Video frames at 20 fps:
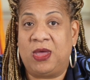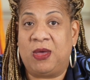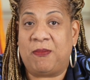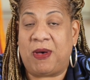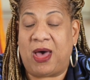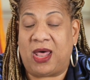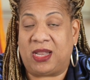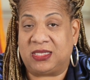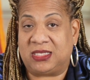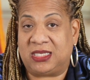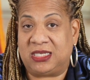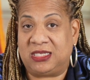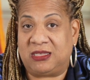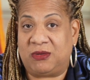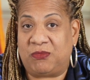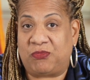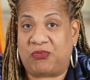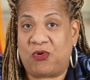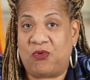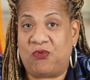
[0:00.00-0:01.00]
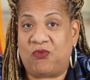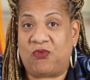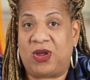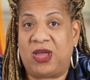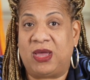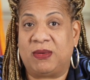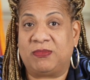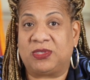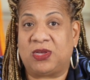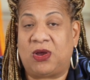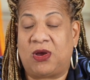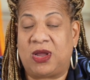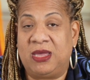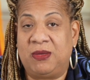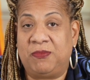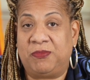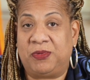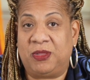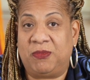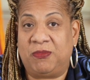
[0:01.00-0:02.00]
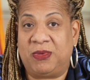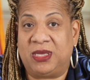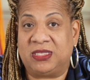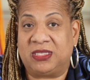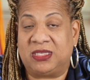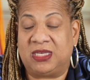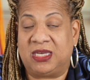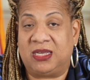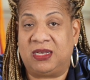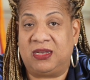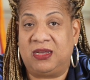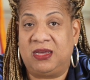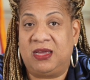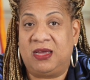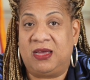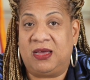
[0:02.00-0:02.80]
policies and programs are implemented